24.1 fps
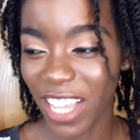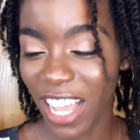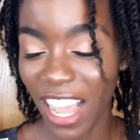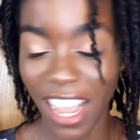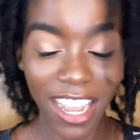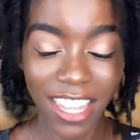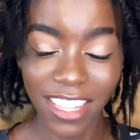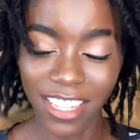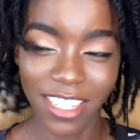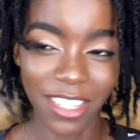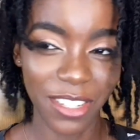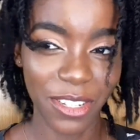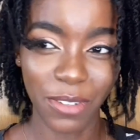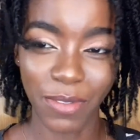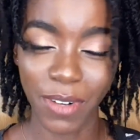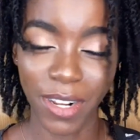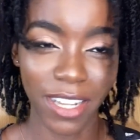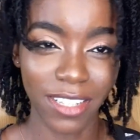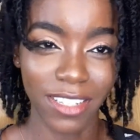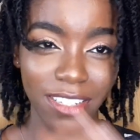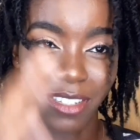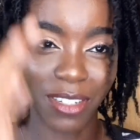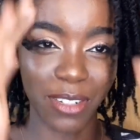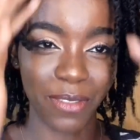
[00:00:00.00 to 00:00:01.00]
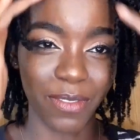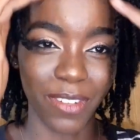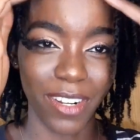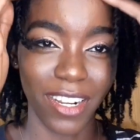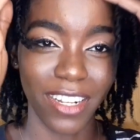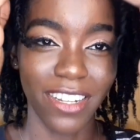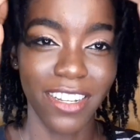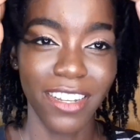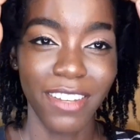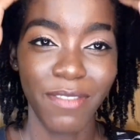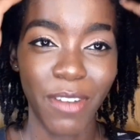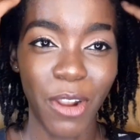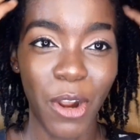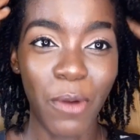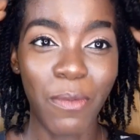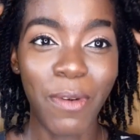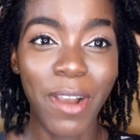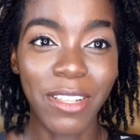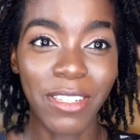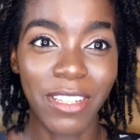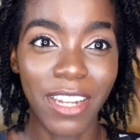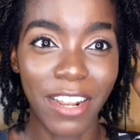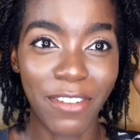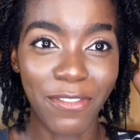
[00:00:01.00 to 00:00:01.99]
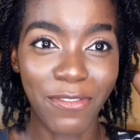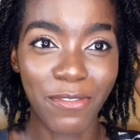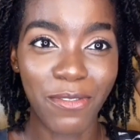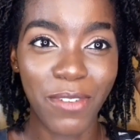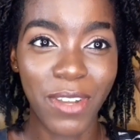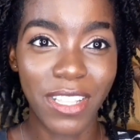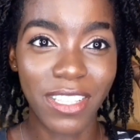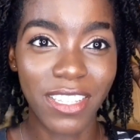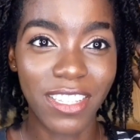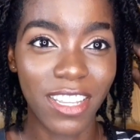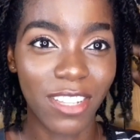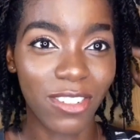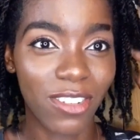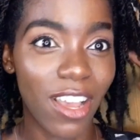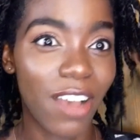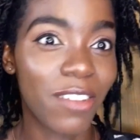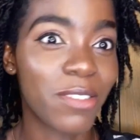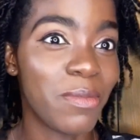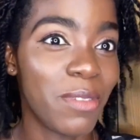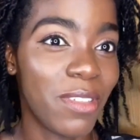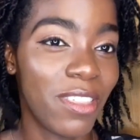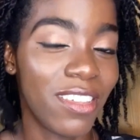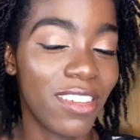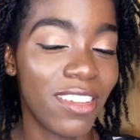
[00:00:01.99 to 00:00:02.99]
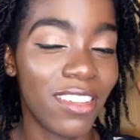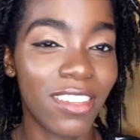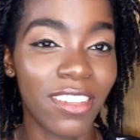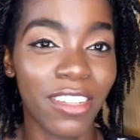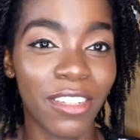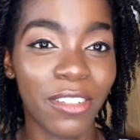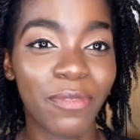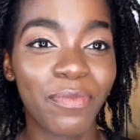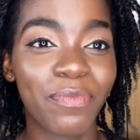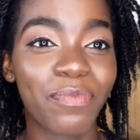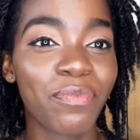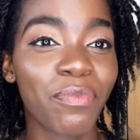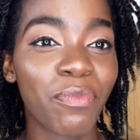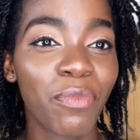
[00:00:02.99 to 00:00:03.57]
I can't say it in Yoruba. Yoruba is not fluent yet, because I have to be thinking.